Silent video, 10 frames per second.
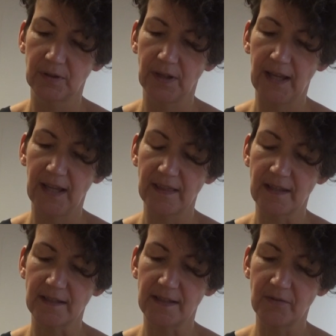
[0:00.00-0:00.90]
Again,
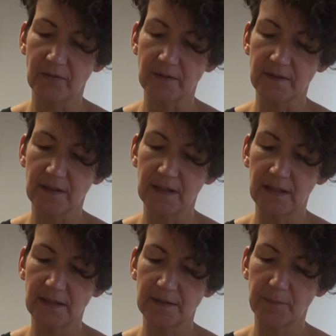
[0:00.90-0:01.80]
the different
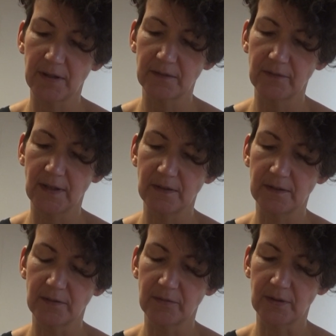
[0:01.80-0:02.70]
sides might feel
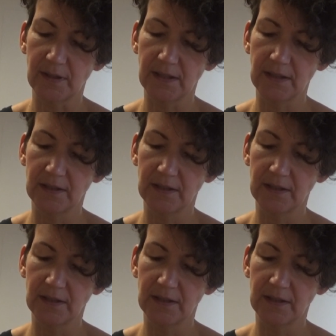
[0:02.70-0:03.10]
differently.